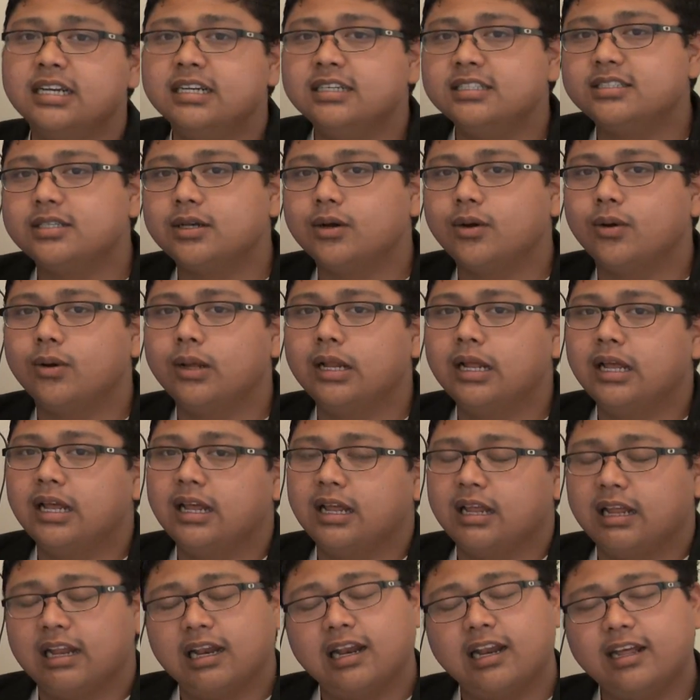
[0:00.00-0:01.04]
So
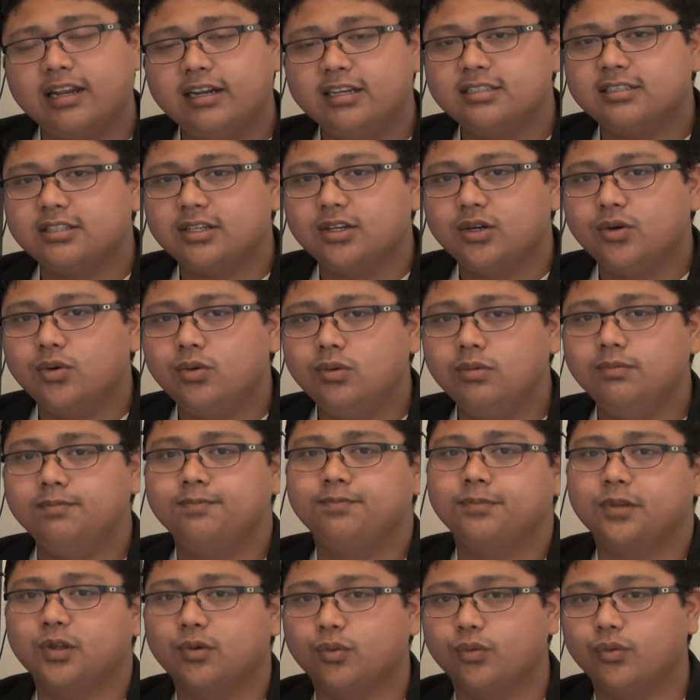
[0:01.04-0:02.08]
let us know
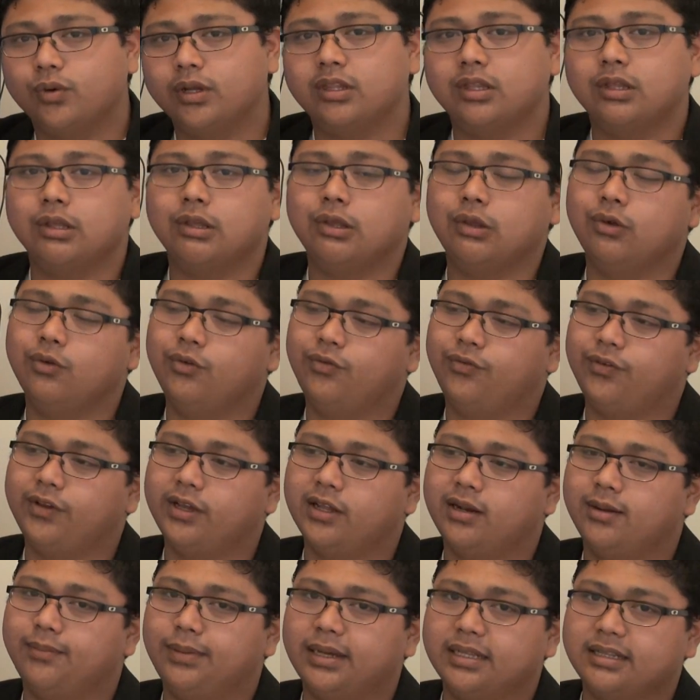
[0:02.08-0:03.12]
what you
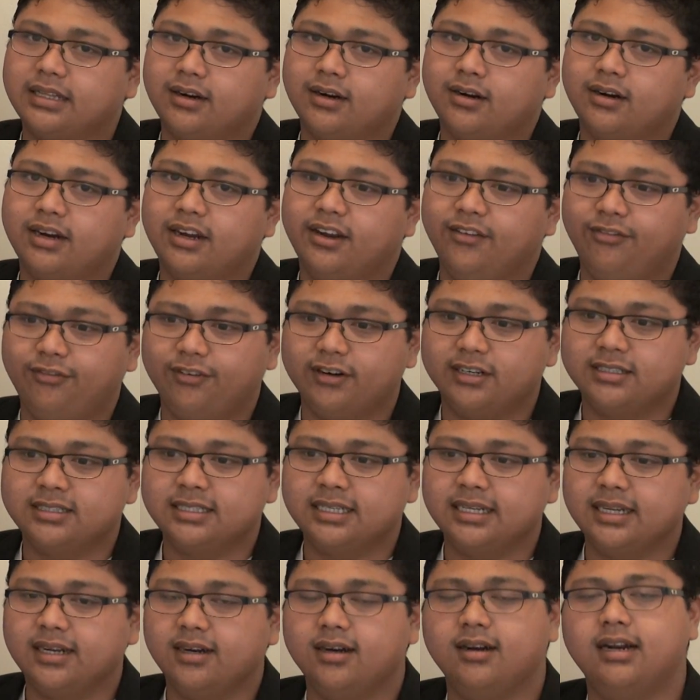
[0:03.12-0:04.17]
feel about our efforts
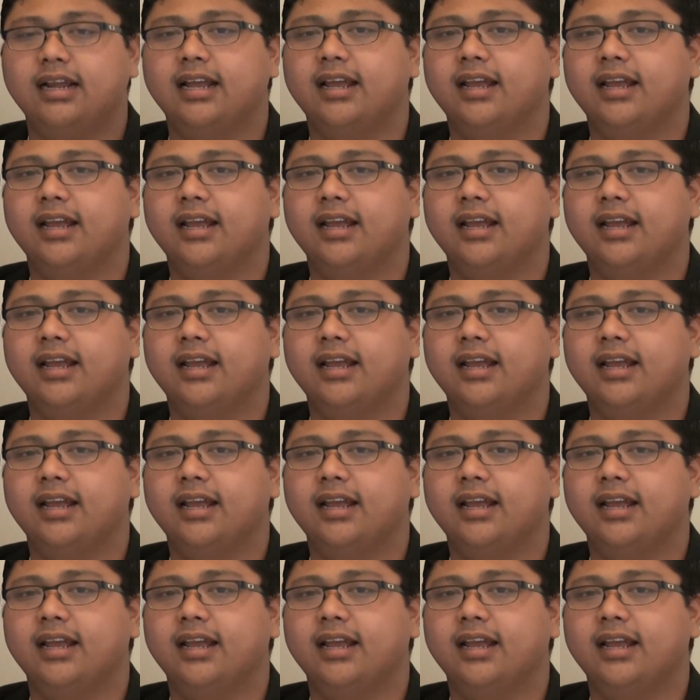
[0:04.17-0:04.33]
here,